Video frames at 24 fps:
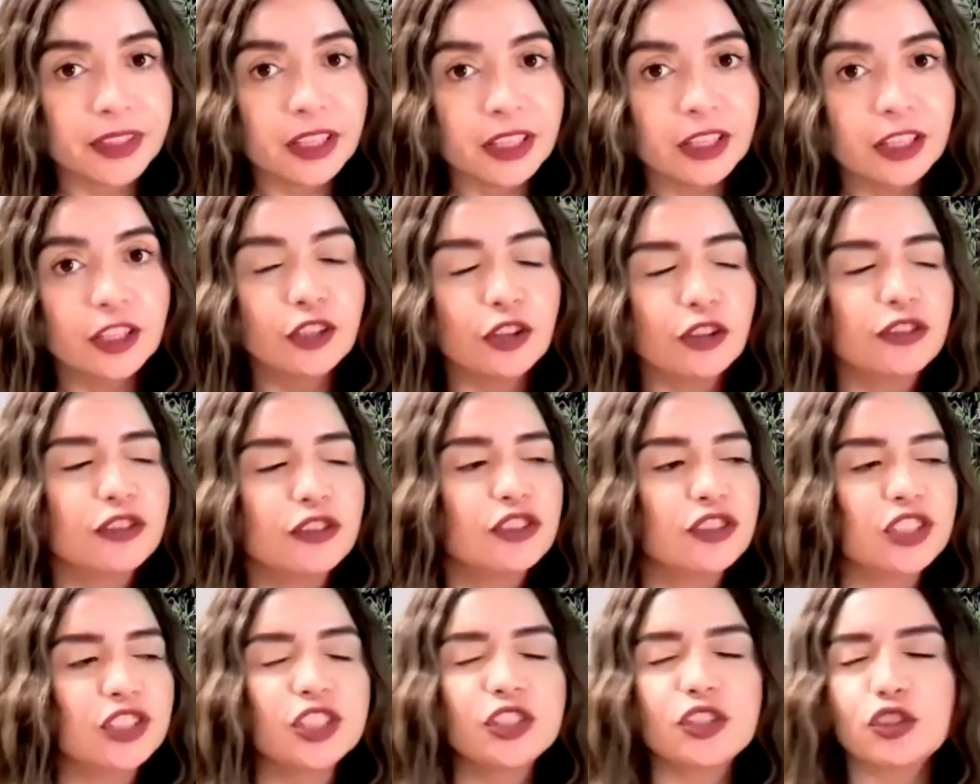You know, th-
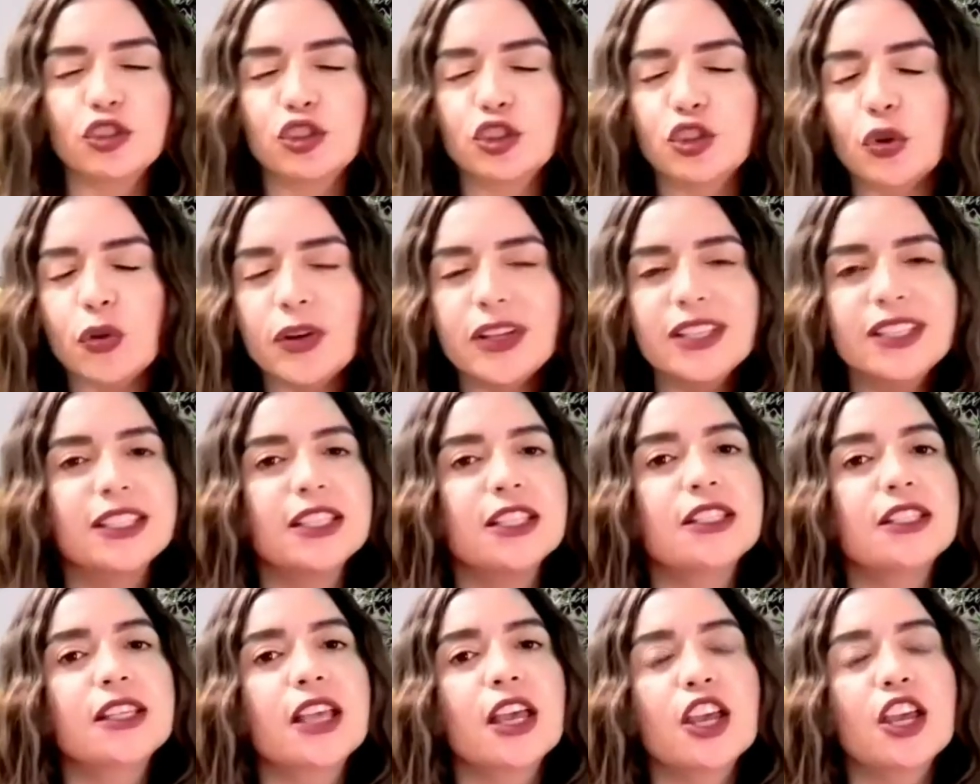these are
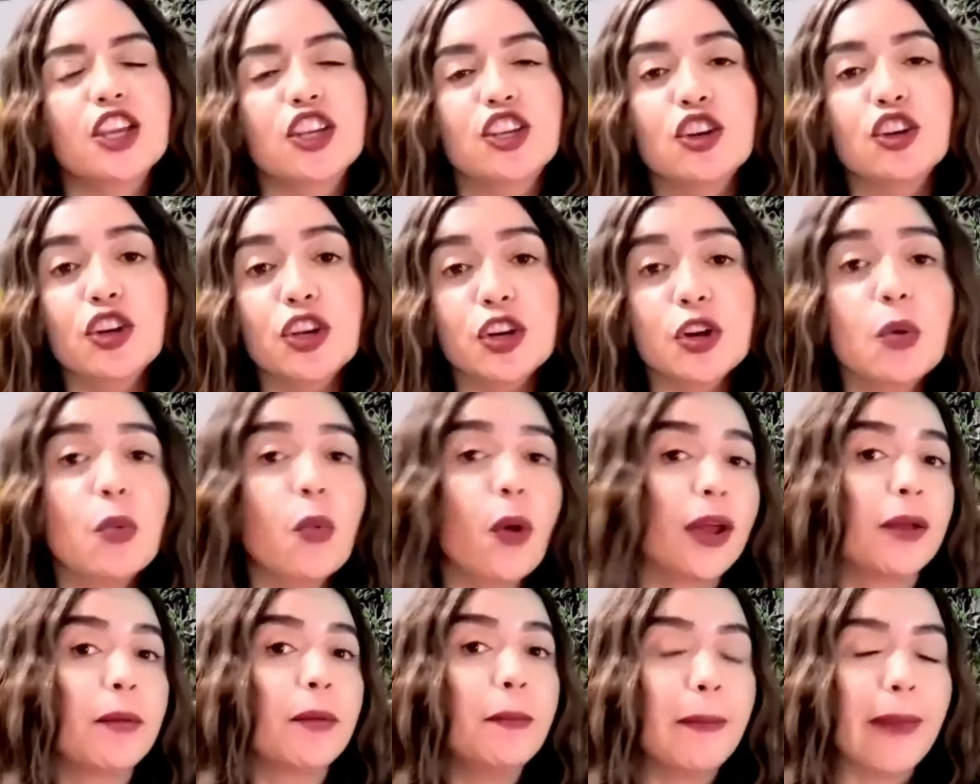choices you're going to
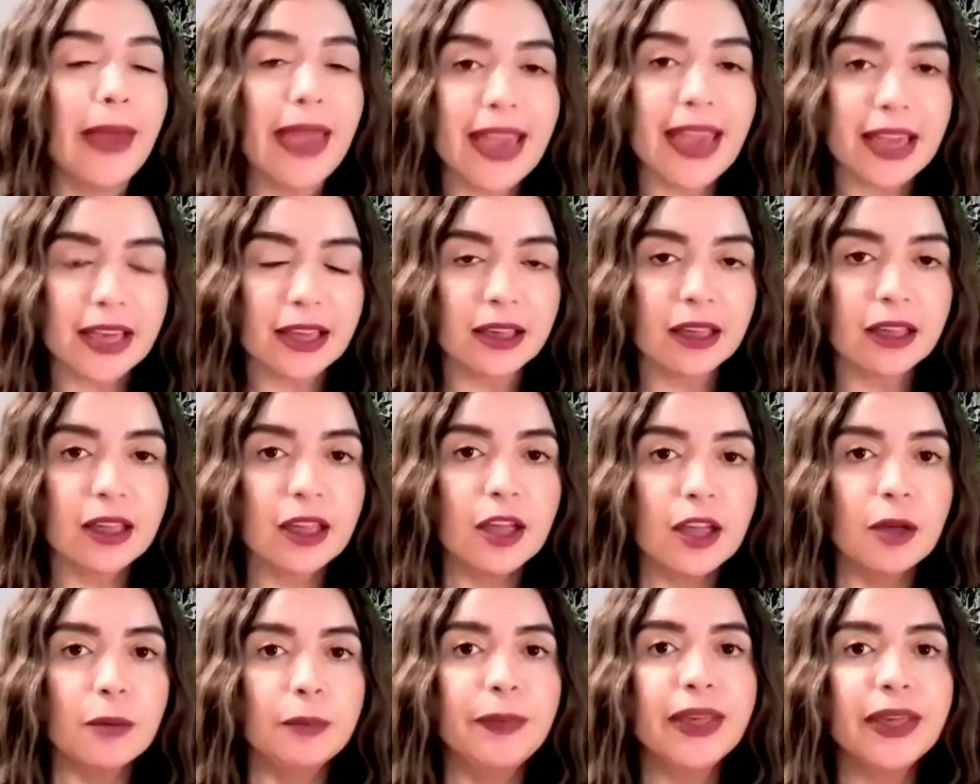want to make
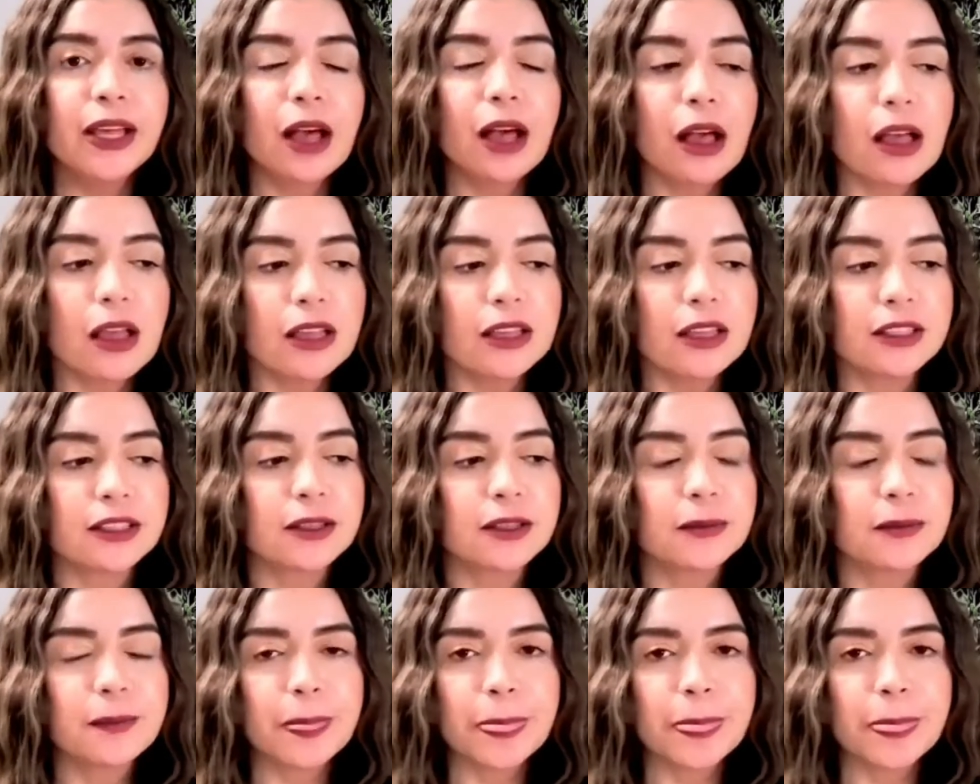because